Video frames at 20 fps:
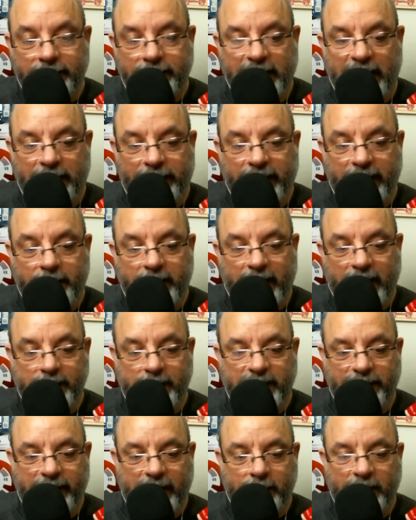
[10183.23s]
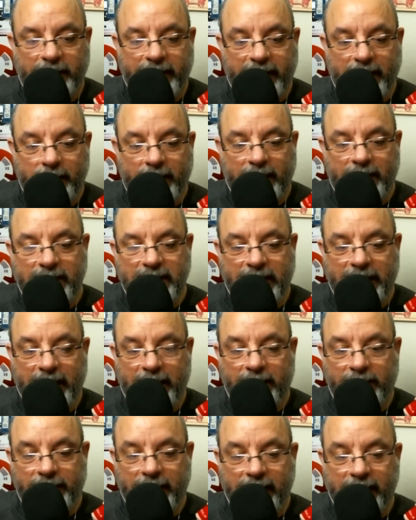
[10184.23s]
Everything becomes available again because,
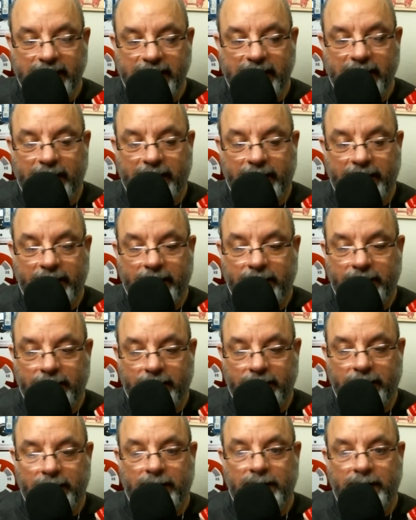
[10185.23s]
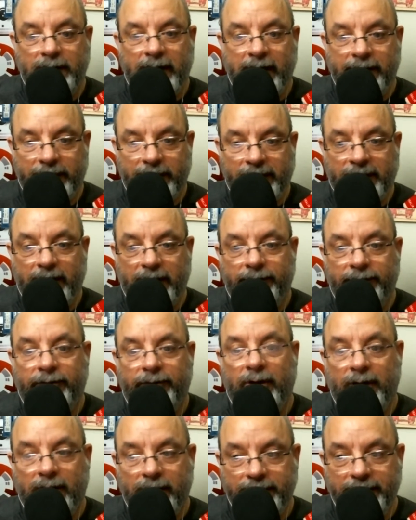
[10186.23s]
again, they're not selling everything
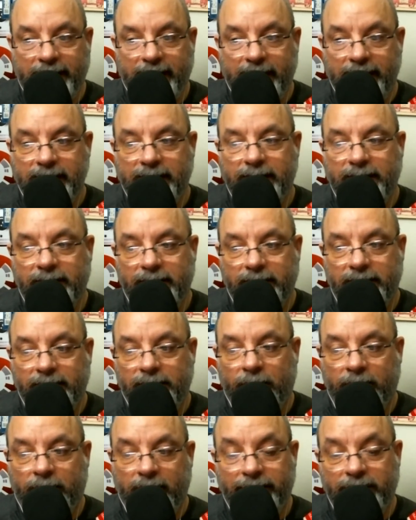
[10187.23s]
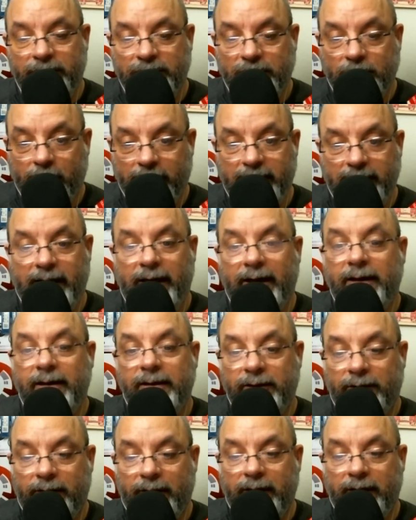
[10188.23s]
for all days or even just one
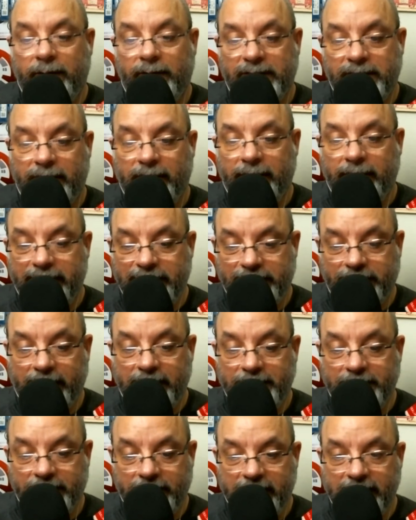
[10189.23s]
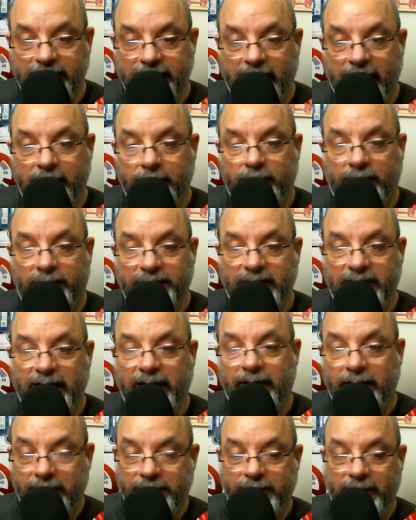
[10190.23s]
day during returning registration. It's a
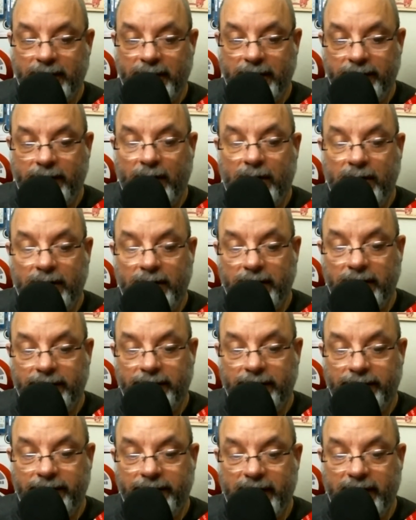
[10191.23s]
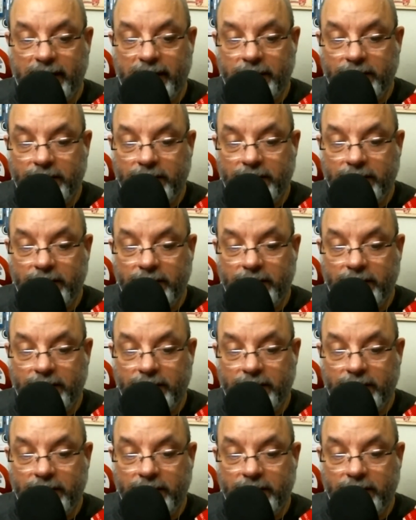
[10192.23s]
percentage of all available